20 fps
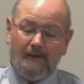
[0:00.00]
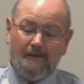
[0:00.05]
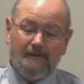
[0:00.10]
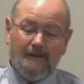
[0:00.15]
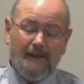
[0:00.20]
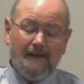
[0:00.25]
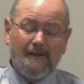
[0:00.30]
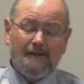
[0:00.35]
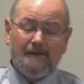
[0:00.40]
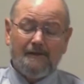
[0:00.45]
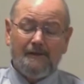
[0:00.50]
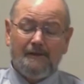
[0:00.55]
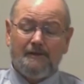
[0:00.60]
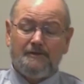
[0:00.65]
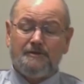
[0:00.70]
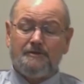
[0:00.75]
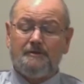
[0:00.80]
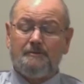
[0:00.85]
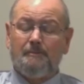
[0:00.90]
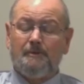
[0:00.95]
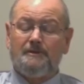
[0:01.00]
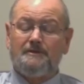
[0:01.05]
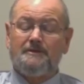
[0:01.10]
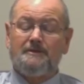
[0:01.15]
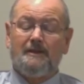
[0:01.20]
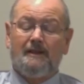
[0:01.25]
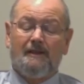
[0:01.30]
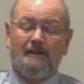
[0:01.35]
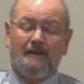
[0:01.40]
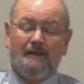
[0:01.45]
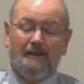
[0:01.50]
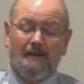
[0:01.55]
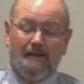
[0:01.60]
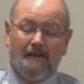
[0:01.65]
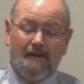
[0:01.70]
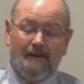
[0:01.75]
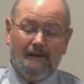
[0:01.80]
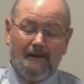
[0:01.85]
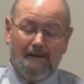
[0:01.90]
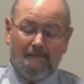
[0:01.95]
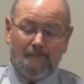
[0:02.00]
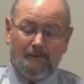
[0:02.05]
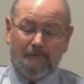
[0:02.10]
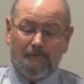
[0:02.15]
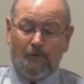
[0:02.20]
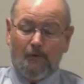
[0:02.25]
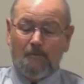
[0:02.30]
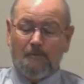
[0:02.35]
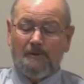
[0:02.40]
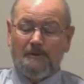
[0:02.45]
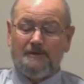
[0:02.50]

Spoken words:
taking the instruments, performing